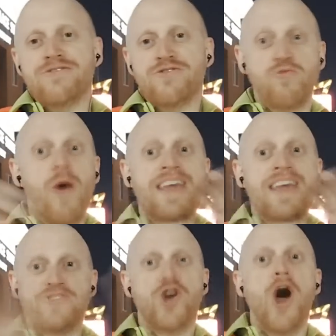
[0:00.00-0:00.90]

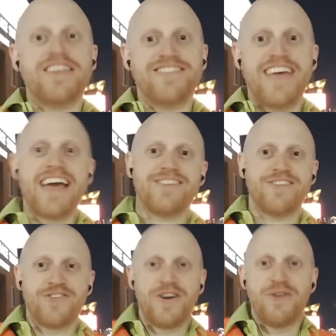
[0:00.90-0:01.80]
widest non-Texas
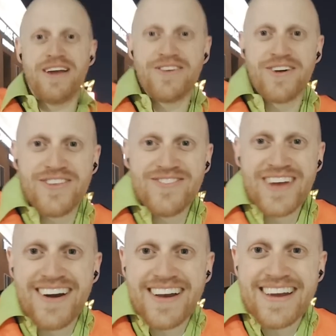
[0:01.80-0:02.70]
freeway in North
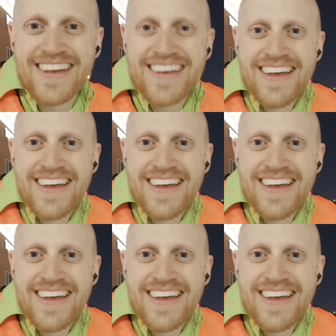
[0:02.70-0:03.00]
America.